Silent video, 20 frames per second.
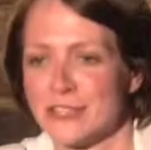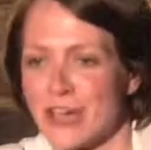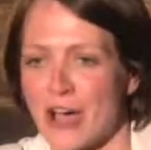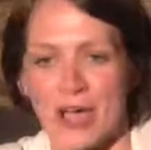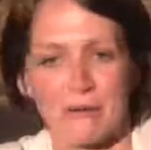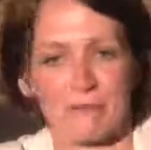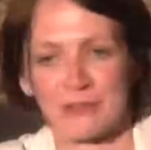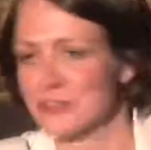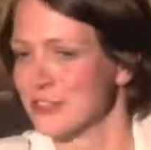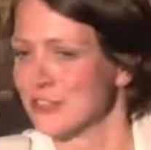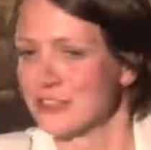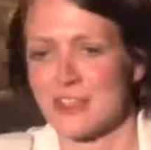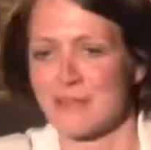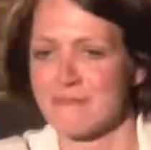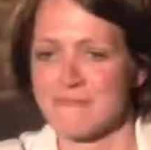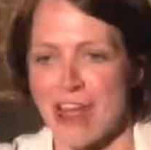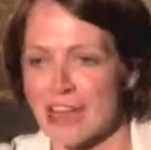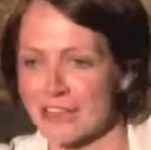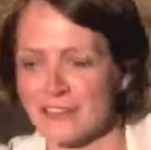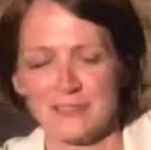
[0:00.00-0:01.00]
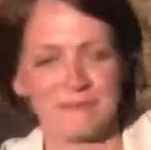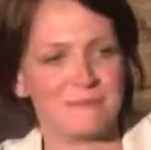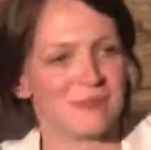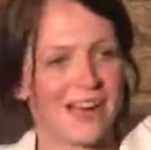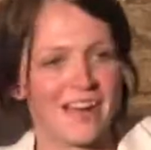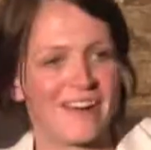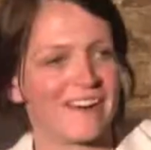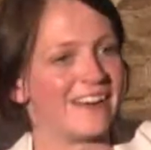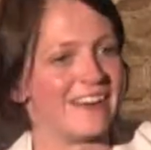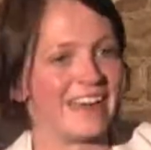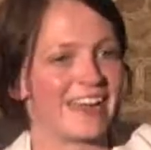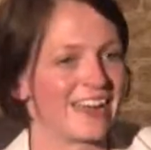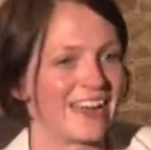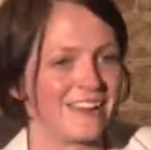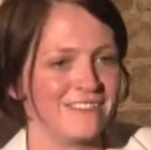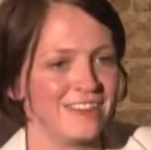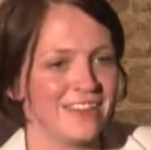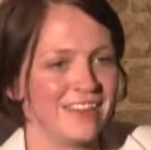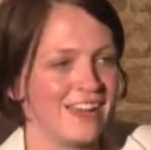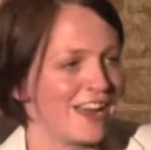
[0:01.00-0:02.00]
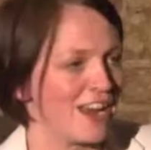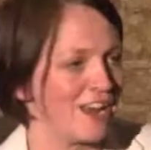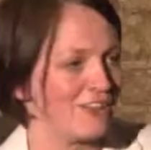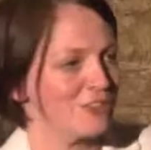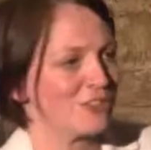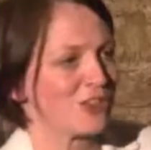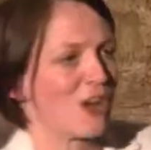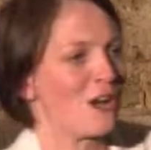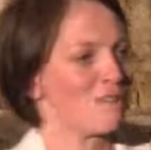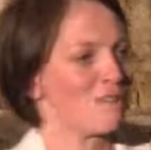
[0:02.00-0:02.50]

time, it was just some random guy, and I just go